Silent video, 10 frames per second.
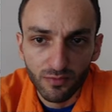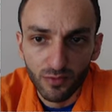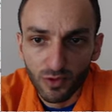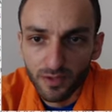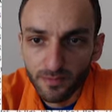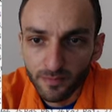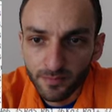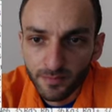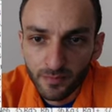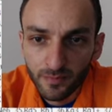4.
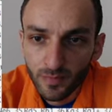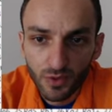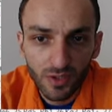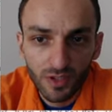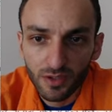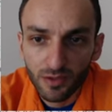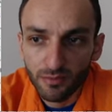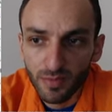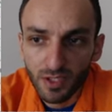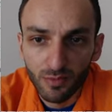You see that uh,
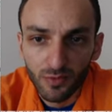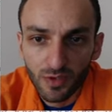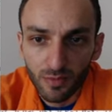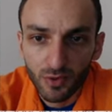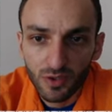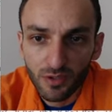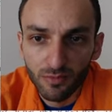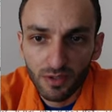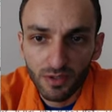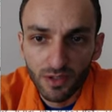many moves are
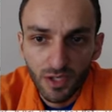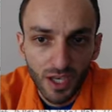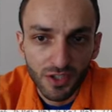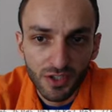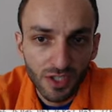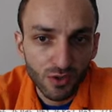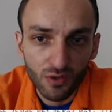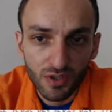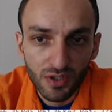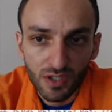possible, e6,
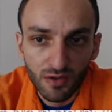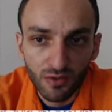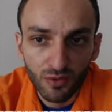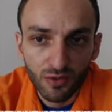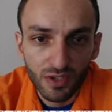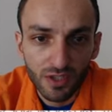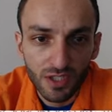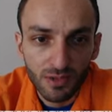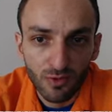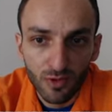queen c7, queen
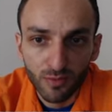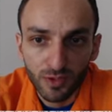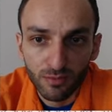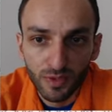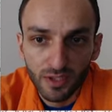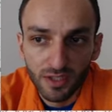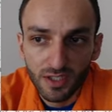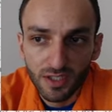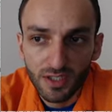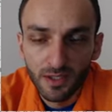d6, my opponent played
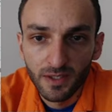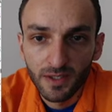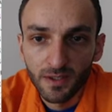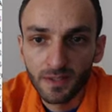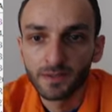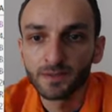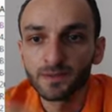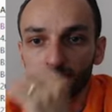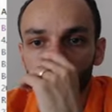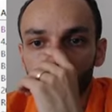this.
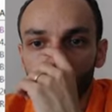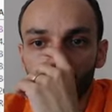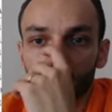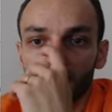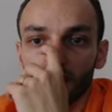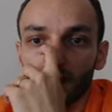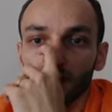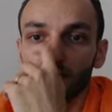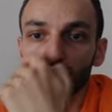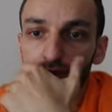I
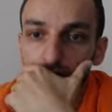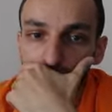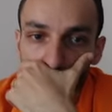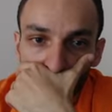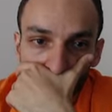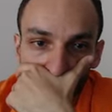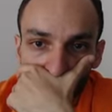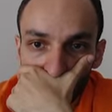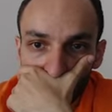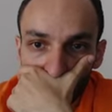decided to start with knight
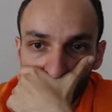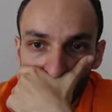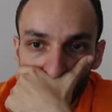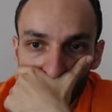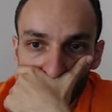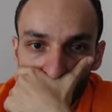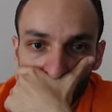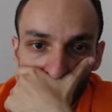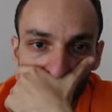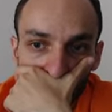c3, bishop
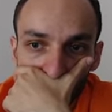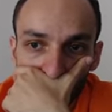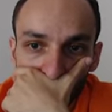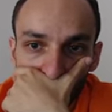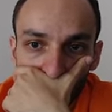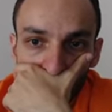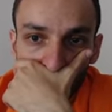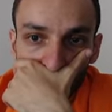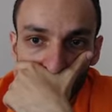d7 and d4.